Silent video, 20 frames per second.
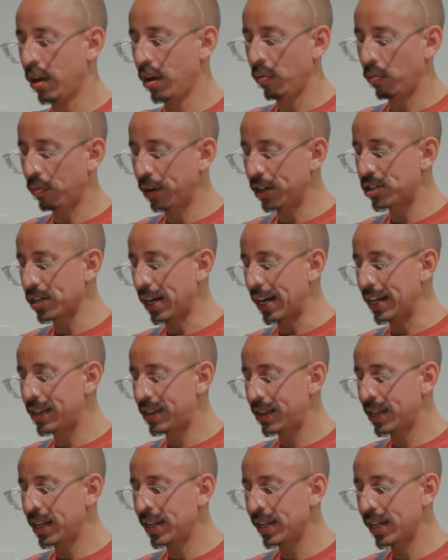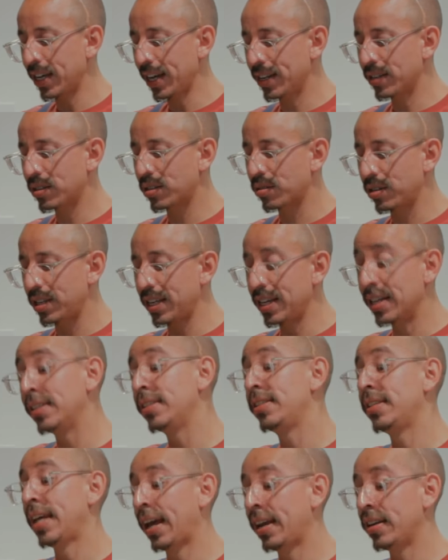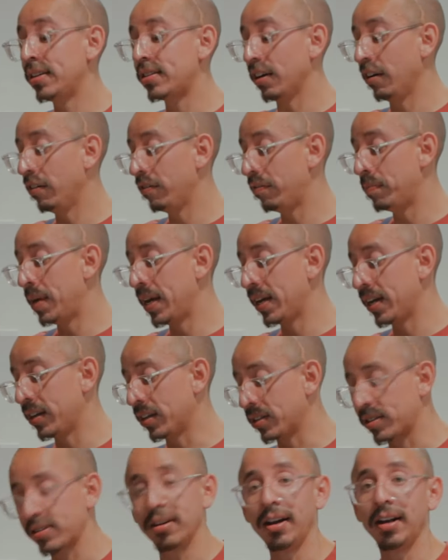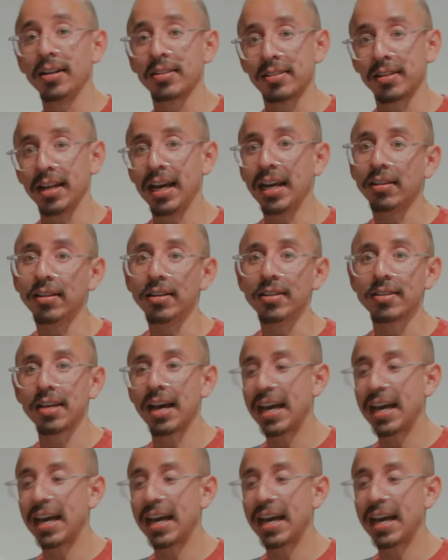which I think is the intent of making a sauce like this.